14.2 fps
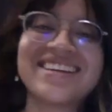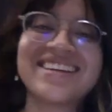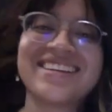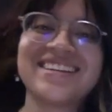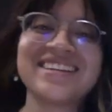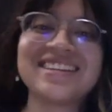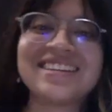
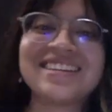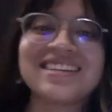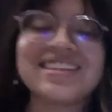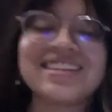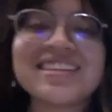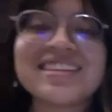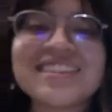
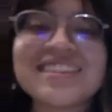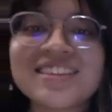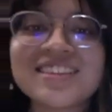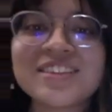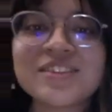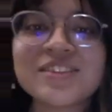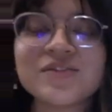
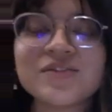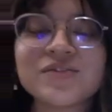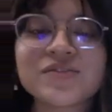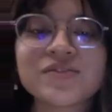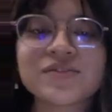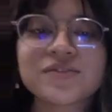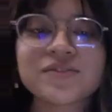
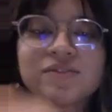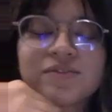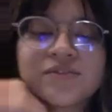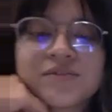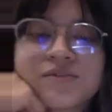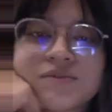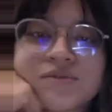
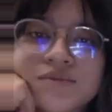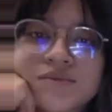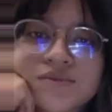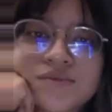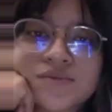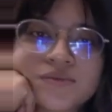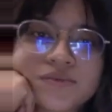
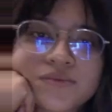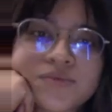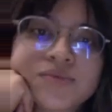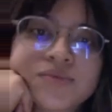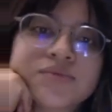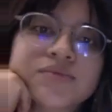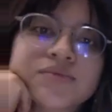
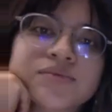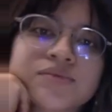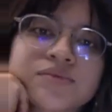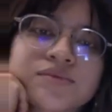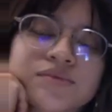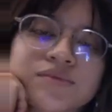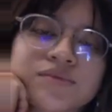No words are spoken by the person on screen.